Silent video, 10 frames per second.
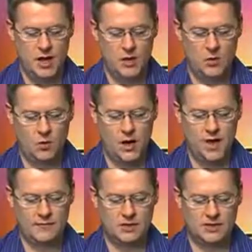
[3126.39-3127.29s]
But
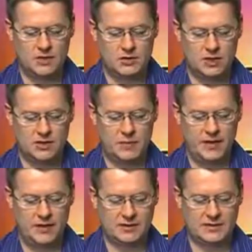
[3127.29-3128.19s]
one of the soldiers
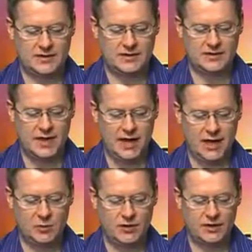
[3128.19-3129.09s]
pierced his
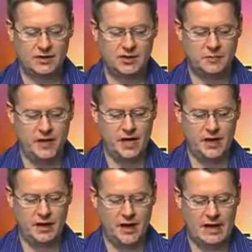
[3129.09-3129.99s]
side with a
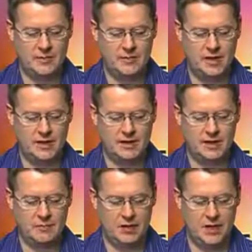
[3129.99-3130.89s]
spear, and
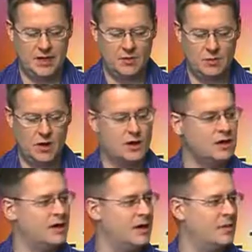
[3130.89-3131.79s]
immediately blood and
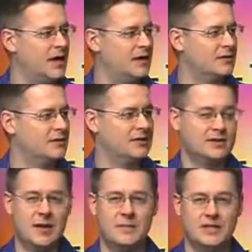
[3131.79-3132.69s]
water came out.
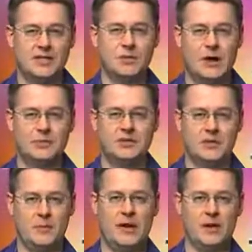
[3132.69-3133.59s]
Th that means he
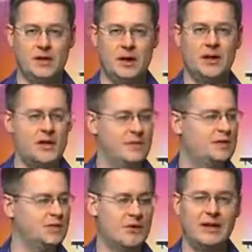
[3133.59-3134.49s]
ruptured the
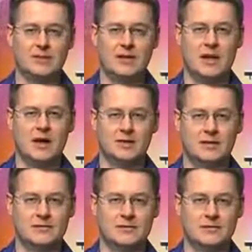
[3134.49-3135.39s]
pericardium that surrounds the
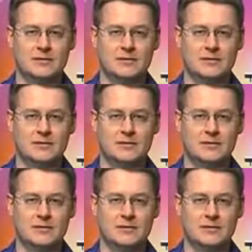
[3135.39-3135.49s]
heart.